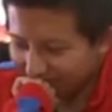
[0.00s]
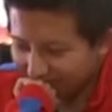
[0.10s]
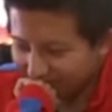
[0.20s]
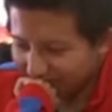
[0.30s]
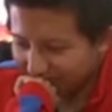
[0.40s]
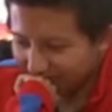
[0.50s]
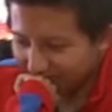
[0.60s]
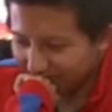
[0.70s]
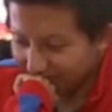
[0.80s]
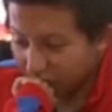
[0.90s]

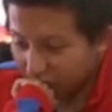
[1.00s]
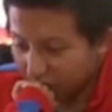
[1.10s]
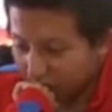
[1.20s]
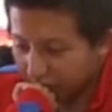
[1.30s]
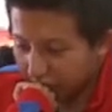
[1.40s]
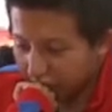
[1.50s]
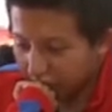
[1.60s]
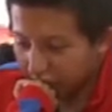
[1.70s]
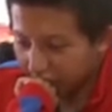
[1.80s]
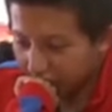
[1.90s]

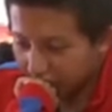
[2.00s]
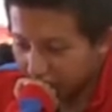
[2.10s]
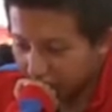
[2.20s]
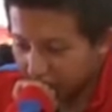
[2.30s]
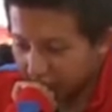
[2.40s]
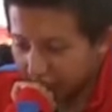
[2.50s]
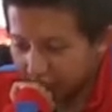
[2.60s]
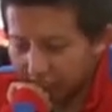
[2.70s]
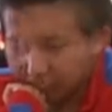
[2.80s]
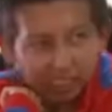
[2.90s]

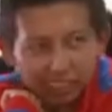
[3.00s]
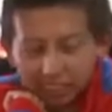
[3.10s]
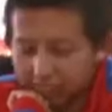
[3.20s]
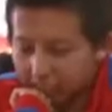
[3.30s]
No words are spoken by the person on screen.